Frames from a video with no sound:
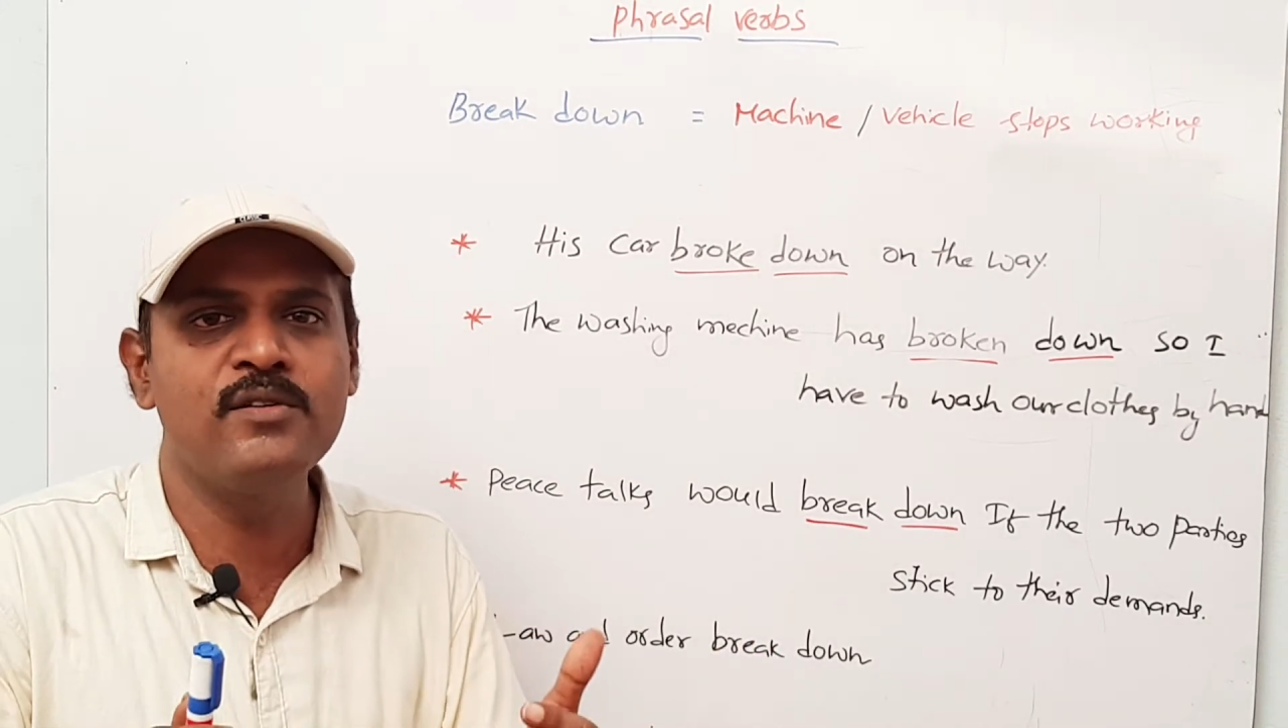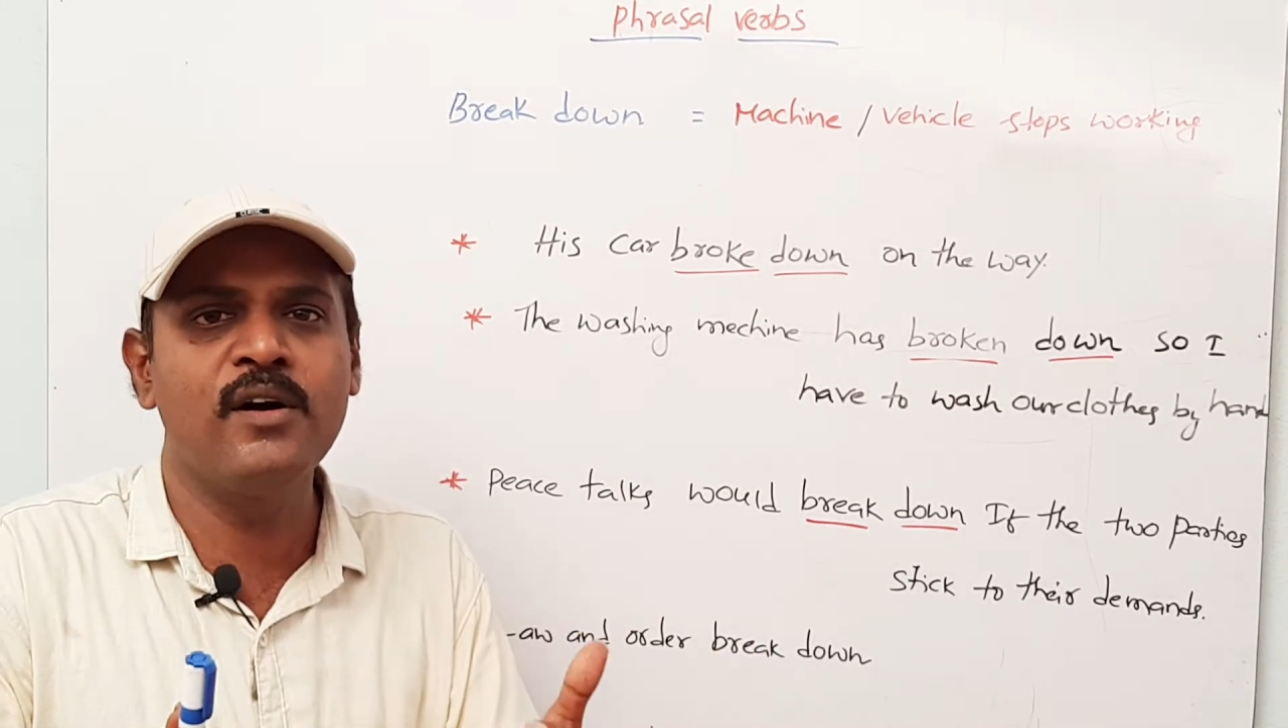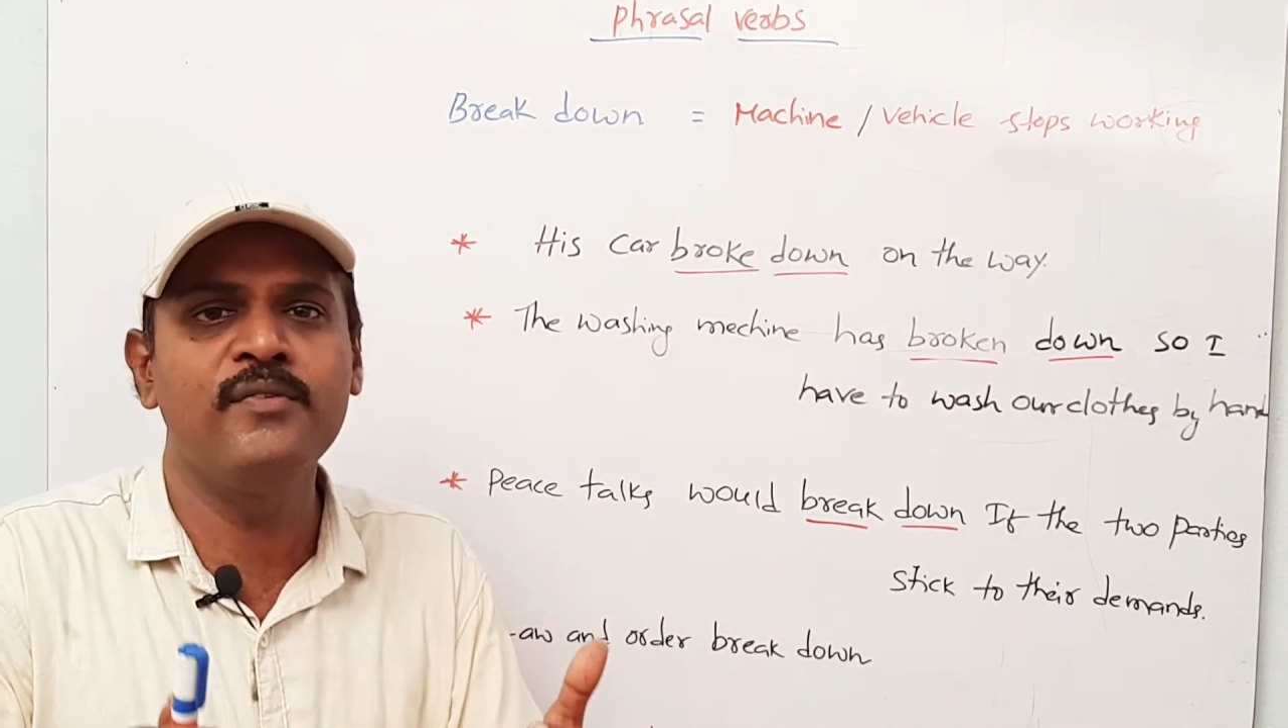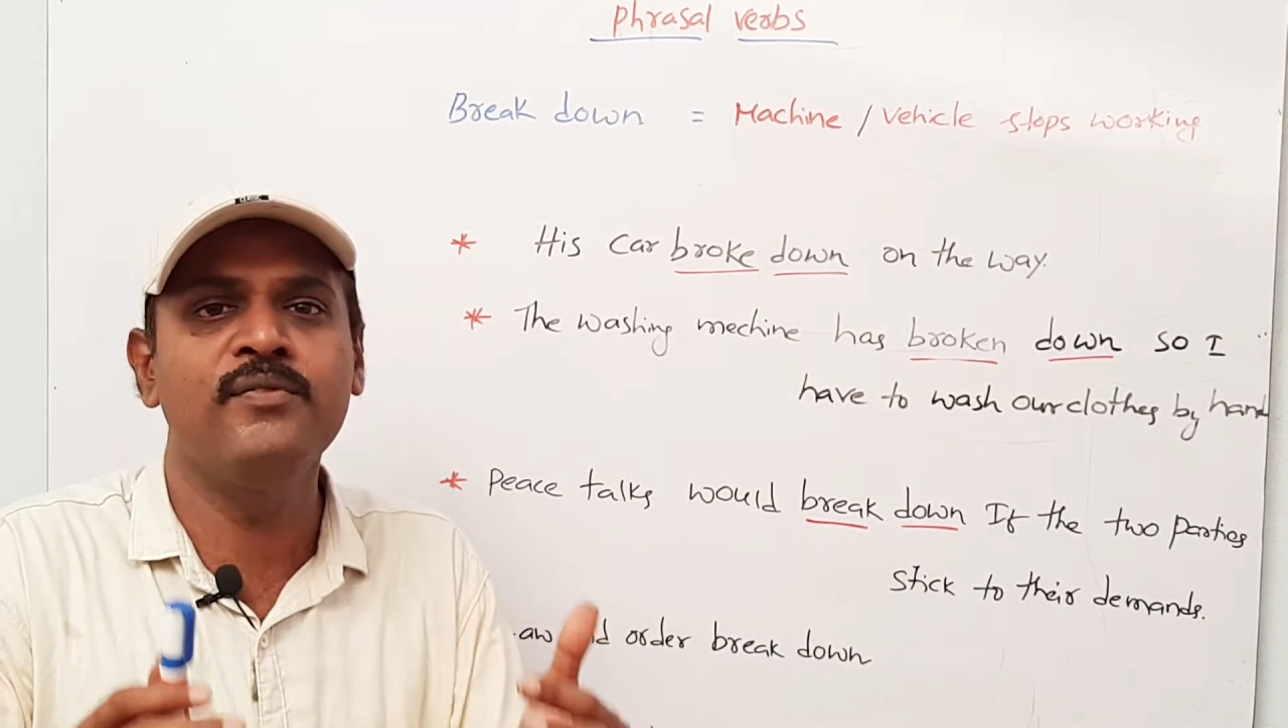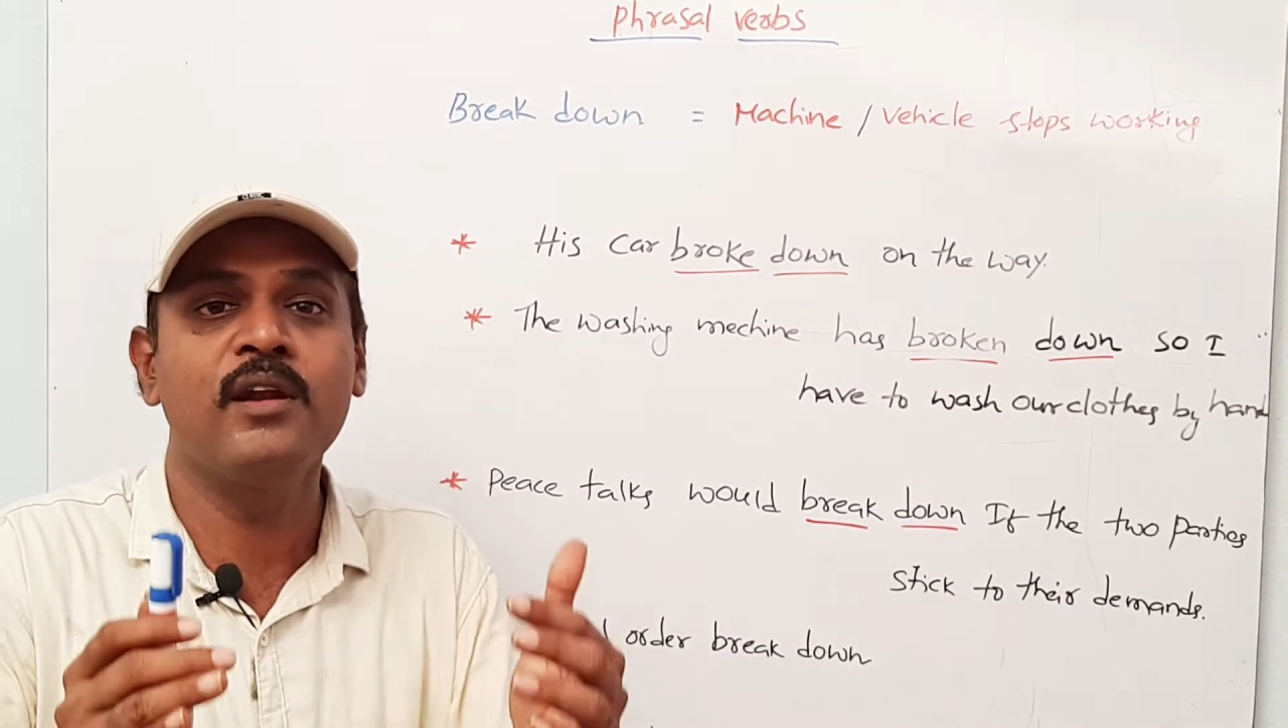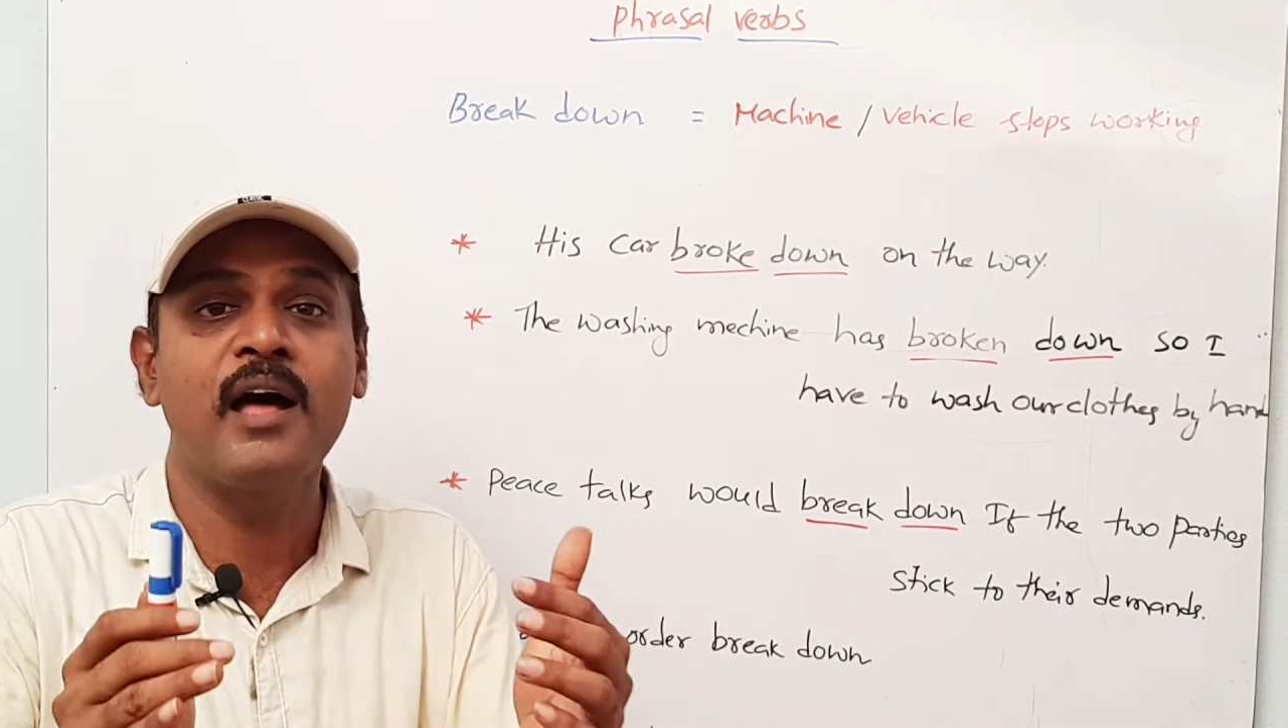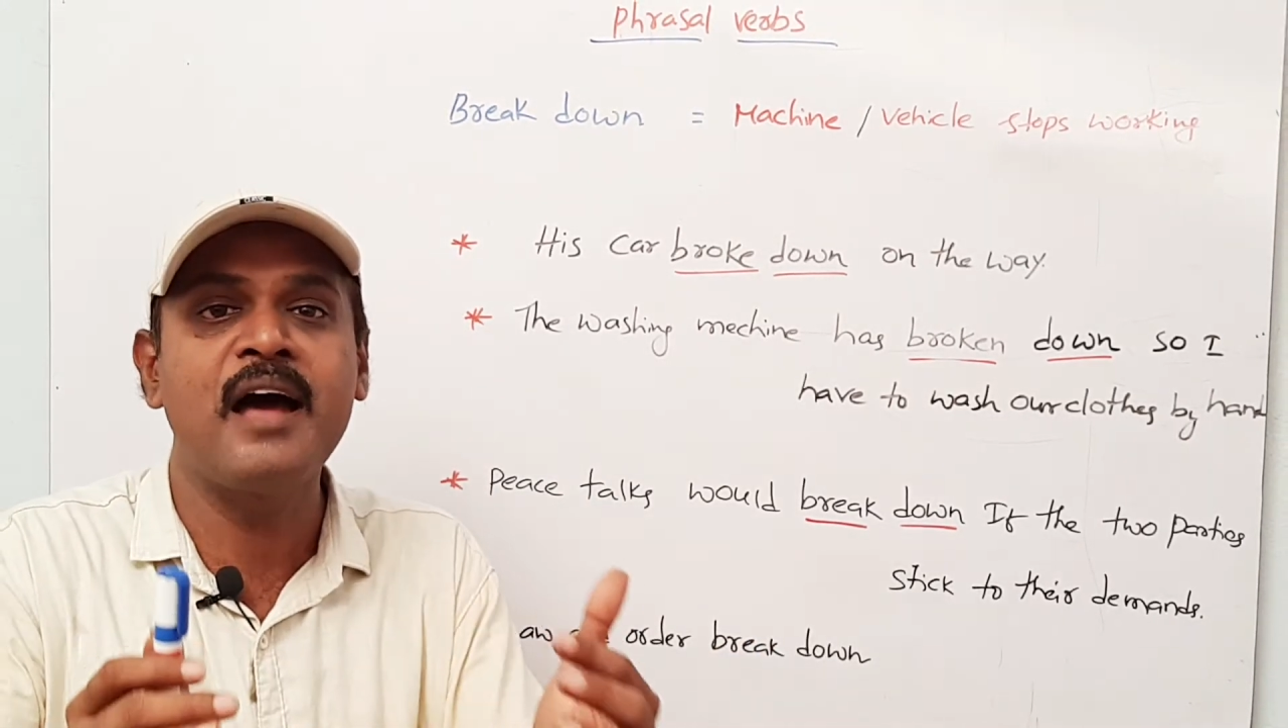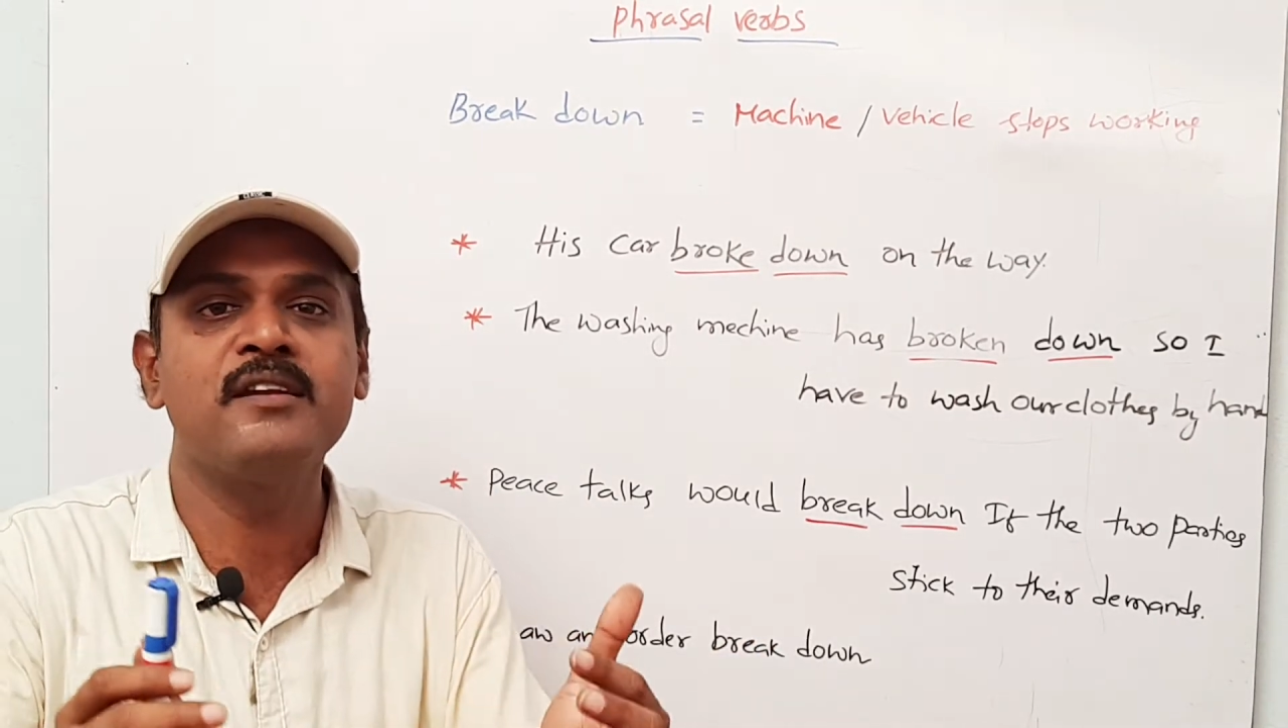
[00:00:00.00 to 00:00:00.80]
of law